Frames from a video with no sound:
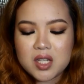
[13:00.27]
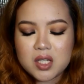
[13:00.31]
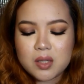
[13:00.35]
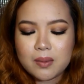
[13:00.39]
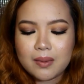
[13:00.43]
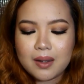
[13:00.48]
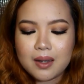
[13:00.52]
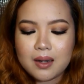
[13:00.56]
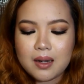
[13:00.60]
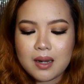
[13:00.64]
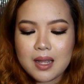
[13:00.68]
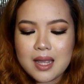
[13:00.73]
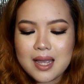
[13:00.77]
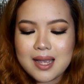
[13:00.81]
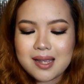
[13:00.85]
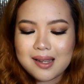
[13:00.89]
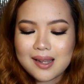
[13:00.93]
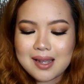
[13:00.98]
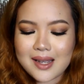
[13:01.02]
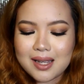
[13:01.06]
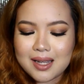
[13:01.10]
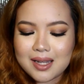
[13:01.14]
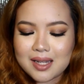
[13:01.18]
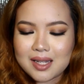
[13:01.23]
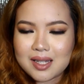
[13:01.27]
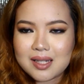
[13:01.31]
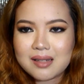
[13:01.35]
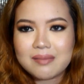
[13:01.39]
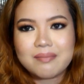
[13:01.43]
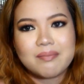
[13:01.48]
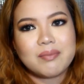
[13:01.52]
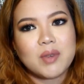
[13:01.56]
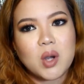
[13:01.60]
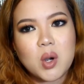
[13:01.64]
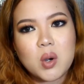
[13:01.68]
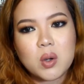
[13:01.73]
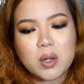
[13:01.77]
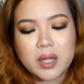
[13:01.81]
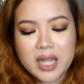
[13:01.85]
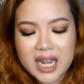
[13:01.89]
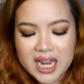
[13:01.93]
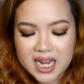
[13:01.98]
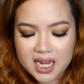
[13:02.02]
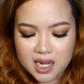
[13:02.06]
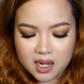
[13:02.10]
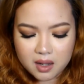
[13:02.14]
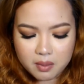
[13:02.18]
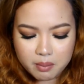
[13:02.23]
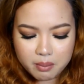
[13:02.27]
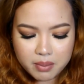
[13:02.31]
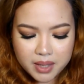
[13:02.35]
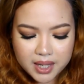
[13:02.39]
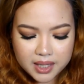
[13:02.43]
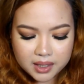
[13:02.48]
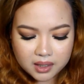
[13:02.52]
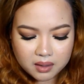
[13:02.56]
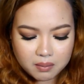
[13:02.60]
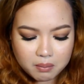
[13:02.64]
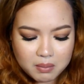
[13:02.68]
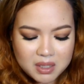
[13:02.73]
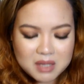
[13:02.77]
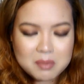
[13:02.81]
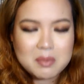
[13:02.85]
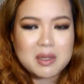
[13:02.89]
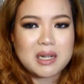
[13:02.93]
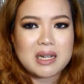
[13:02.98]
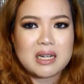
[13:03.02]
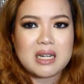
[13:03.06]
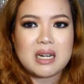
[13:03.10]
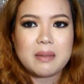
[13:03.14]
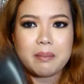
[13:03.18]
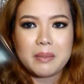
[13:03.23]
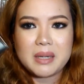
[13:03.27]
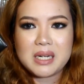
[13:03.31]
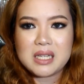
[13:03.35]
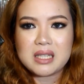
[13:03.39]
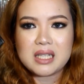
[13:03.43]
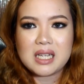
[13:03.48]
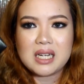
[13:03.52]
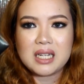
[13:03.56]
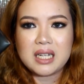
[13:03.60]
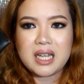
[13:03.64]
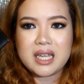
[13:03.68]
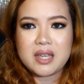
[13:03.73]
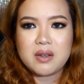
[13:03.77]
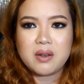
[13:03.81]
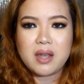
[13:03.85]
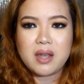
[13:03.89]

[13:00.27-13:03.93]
This one is okay, but mas maganda pa rin talaga